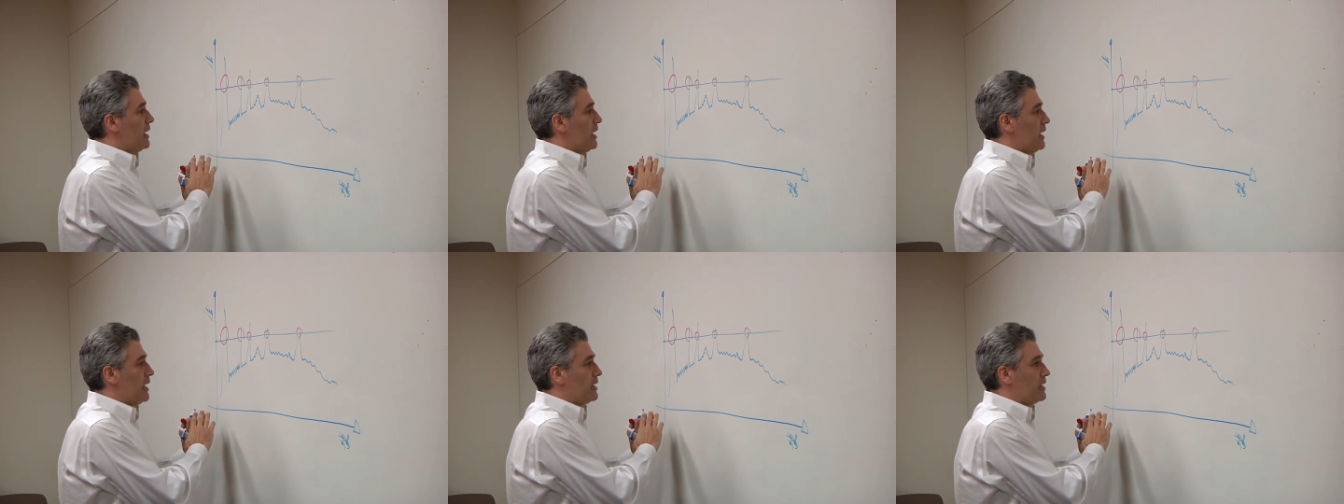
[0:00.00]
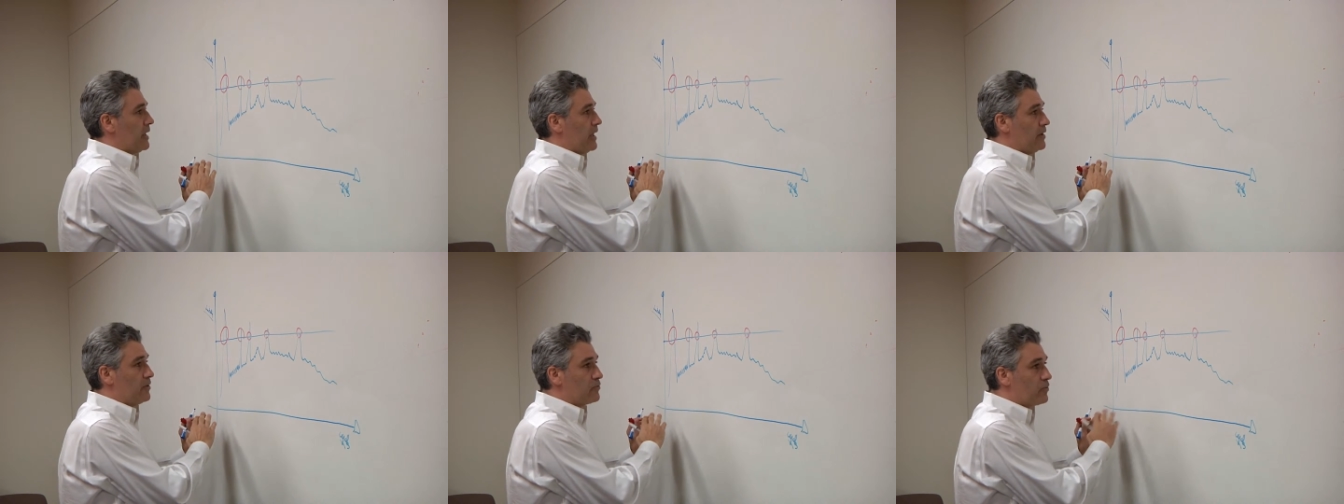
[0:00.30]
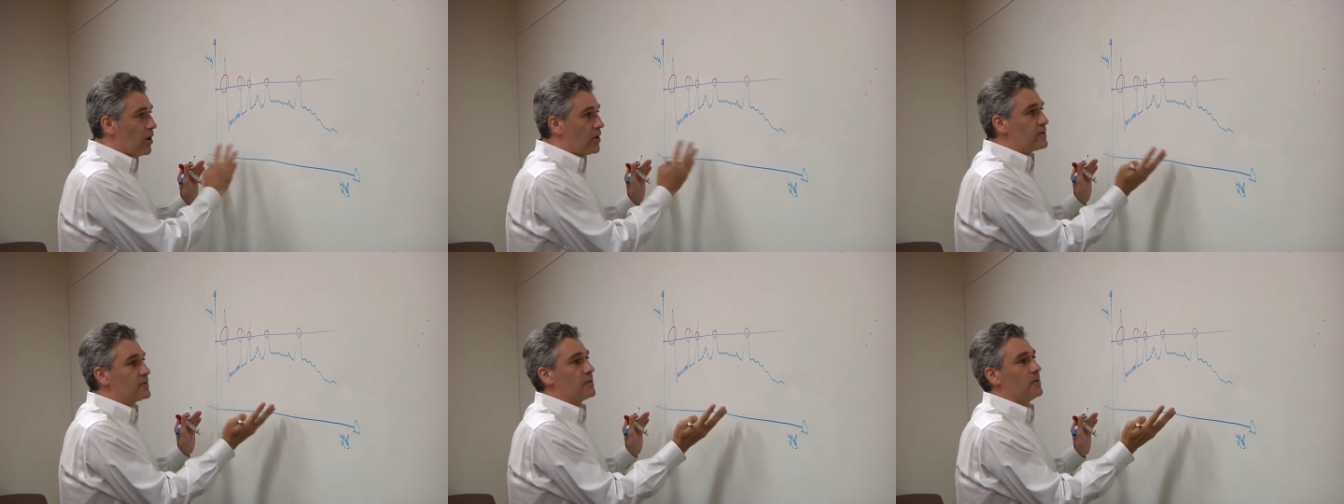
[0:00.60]
and,
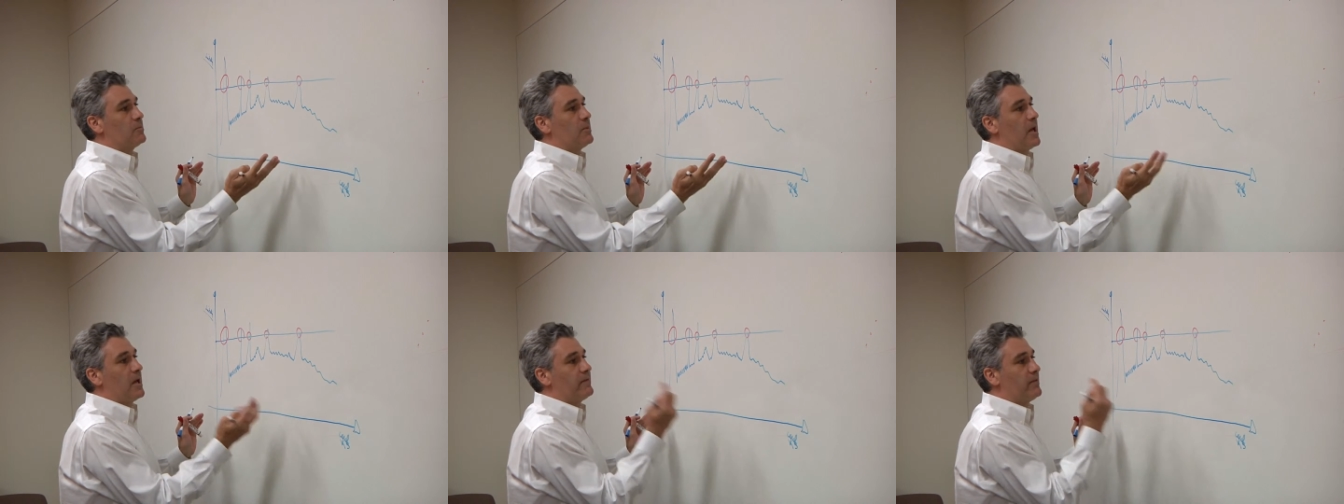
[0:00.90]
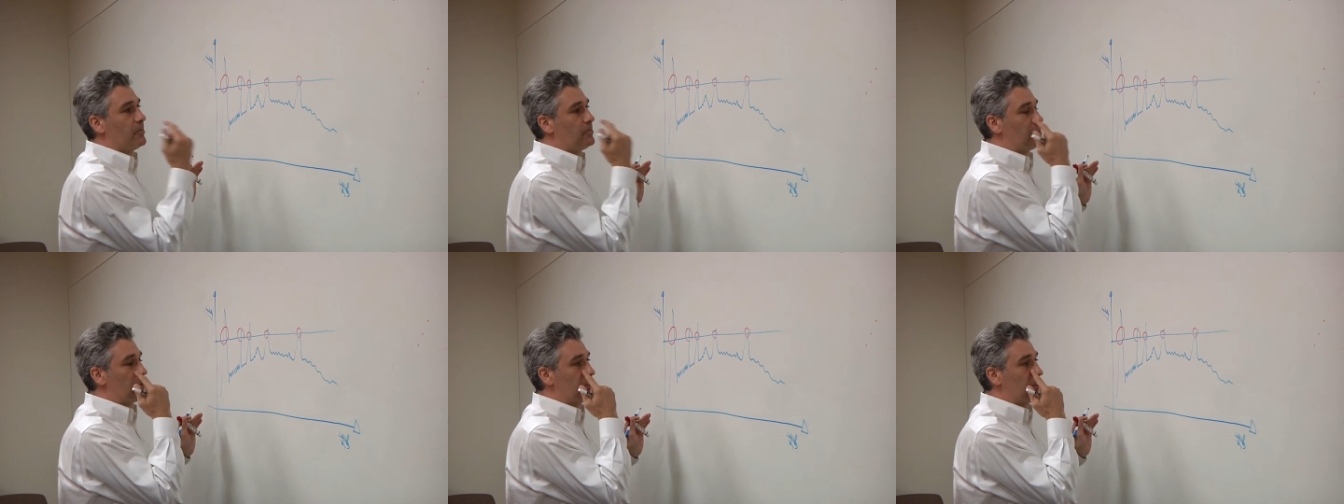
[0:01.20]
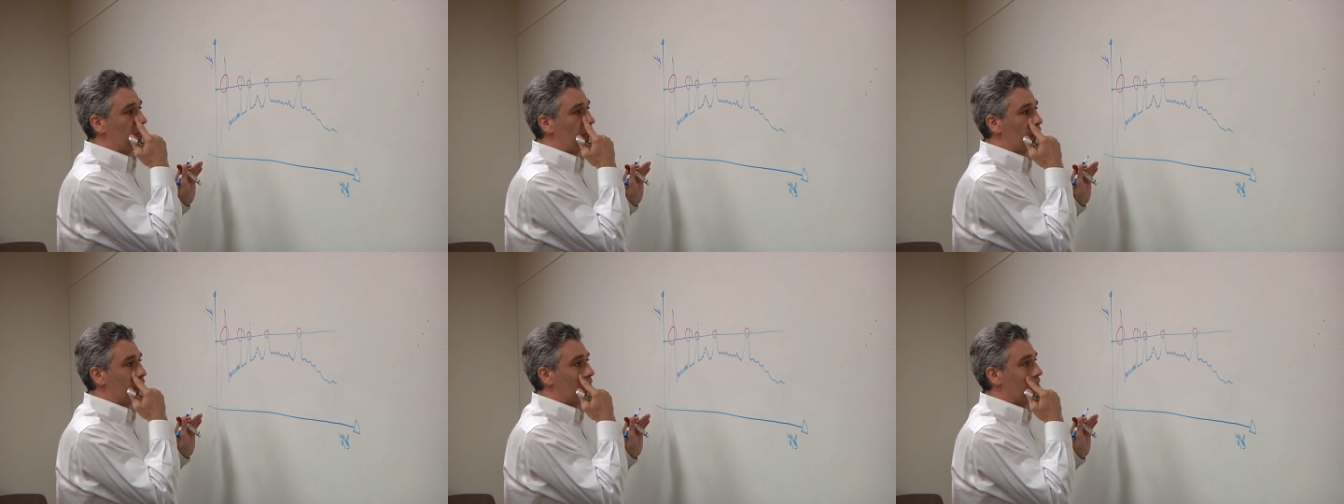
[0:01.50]
and run some live
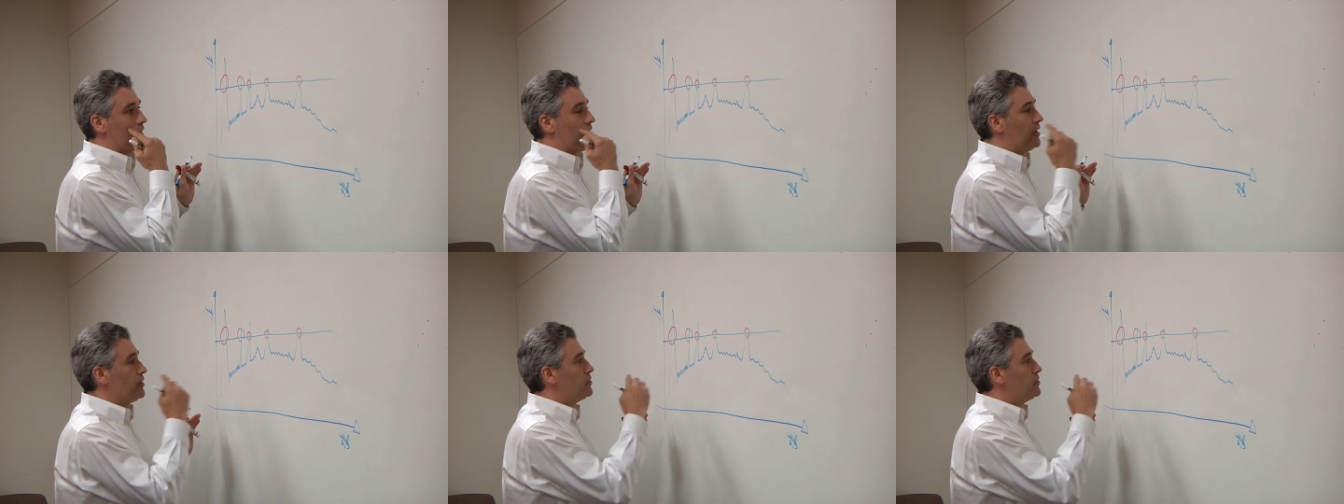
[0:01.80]
application.